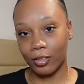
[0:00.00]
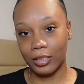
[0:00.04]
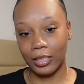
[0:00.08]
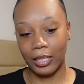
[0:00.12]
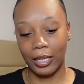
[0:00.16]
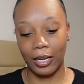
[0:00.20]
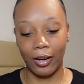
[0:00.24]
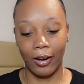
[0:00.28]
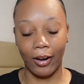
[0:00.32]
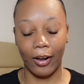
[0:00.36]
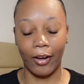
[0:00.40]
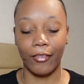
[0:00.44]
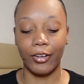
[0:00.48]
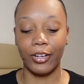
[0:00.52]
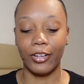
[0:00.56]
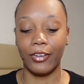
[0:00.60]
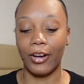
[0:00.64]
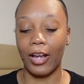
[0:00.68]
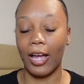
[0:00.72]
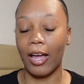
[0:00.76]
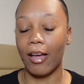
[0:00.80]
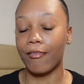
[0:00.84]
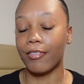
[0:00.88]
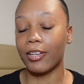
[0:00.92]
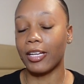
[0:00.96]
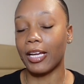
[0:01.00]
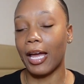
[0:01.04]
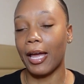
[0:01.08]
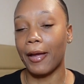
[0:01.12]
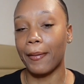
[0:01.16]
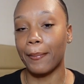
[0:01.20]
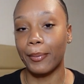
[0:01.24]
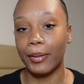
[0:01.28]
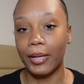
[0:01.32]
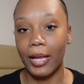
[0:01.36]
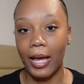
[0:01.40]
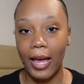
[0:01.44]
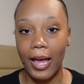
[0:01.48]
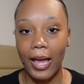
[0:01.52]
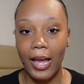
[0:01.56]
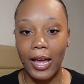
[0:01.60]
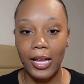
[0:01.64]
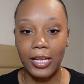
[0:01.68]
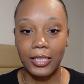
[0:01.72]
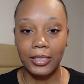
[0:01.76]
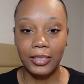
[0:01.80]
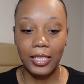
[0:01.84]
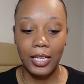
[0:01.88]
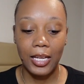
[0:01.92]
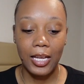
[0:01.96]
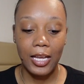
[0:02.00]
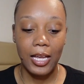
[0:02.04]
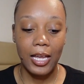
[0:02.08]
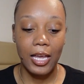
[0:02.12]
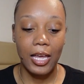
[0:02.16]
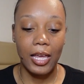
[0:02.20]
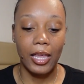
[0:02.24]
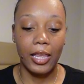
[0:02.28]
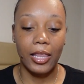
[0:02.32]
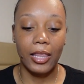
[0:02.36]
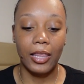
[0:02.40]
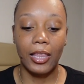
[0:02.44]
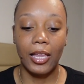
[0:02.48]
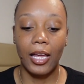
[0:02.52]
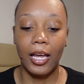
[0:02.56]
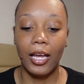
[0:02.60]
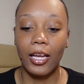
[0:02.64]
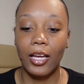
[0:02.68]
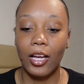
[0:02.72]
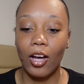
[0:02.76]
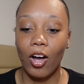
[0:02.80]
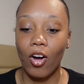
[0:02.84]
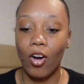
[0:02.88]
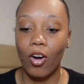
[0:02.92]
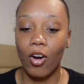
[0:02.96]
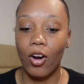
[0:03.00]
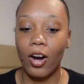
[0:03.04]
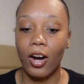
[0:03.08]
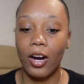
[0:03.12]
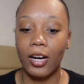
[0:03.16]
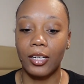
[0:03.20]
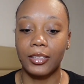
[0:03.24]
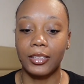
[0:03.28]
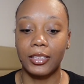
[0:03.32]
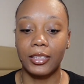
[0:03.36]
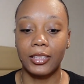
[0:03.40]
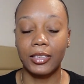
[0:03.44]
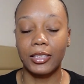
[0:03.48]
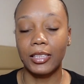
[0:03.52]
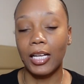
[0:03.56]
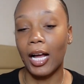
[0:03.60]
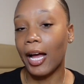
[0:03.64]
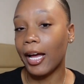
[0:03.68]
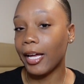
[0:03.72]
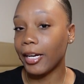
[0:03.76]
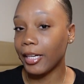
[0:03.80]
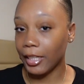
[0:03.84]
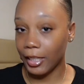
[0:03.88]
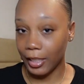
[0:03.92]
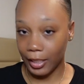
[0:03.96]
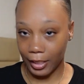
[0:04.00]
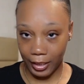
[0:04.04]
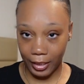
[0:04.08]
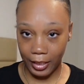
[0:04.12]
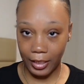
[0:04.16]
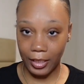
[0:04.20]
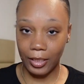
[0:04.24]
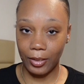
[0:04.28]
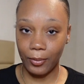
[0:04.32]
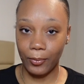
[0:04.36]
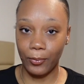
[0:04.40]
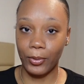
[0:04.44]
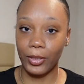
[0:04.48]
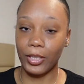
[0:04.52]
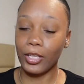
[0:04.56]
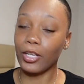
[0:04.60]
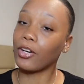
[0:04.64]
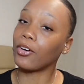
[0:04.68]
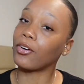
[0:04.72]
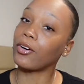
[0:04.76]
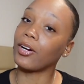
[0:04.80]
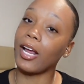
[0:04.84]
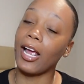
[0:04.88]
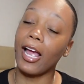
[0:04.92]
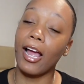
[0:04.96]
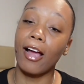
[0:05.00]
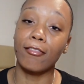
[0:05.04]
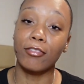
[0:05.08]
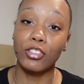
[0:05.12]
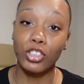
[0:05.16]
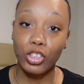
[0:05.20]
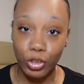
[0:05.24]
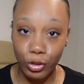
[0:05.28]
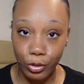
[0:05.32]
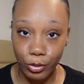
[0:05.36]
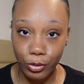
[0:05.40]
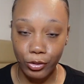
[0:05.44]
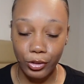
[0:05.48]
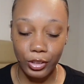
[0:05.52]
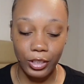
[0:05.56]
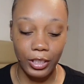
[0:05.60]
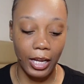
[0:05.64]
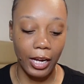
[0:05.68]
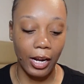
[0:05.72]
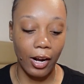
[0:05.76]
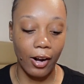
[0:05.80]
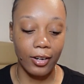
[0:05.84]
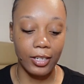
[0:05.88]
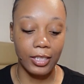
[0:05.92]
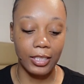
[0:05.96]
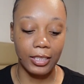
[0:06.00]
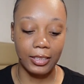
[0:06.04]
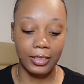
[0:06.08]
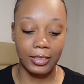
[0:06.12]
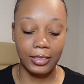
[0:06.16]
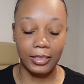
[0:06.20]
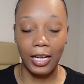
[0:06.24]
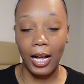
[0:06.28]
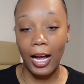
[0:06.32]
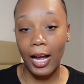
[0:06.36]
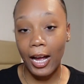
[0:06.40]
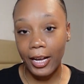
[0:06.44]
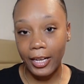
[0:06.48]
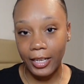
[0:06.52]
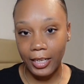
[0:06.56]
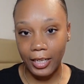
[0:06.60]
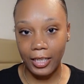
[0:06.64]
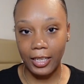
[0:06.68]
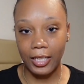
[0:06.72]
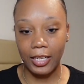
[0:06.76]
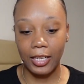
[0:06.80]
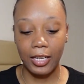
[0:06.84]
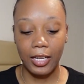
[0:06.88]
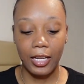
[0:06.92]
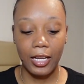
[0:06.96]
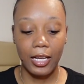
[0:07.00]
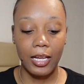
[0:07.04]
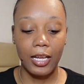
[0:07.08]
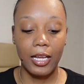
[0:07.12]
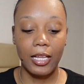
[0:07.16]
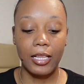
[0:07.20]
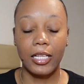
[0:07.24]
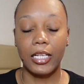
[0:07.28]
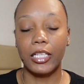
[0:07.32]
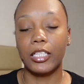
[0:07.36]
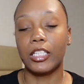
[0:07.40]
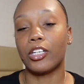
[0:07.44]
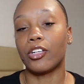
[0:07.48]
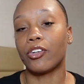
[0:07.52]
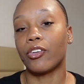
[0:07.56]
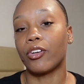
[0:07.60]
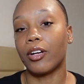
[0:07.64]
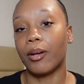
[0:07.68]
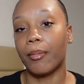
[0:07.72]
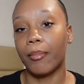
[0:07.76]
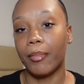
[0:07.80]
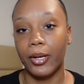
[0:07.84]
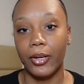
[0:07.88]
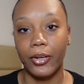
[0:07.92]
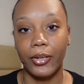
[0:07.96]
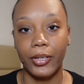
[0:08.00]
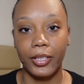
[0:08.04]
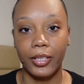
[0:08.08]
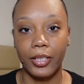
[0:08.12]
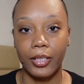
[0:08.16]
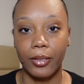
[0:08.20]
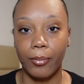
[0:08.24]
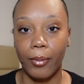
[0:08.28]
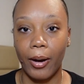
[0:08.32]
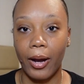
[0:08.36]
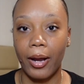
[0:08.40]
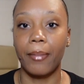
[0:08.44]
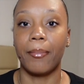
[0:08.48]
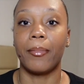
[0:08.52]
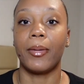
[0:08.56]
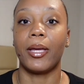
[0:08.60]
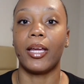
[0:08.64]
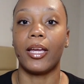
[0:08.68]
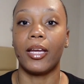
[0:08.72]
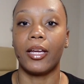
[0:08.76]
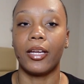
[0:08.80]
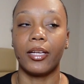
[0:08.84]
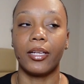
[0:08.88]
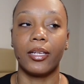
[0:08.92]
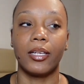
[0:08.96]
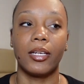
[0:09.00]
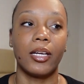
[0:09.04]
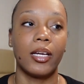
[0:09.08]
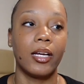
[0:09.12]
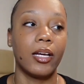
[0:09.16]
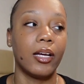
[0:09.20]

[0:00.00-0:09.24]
They are out here having a blast. They are deciding when they're going to have children. They are deciding that they're going to marry the right man.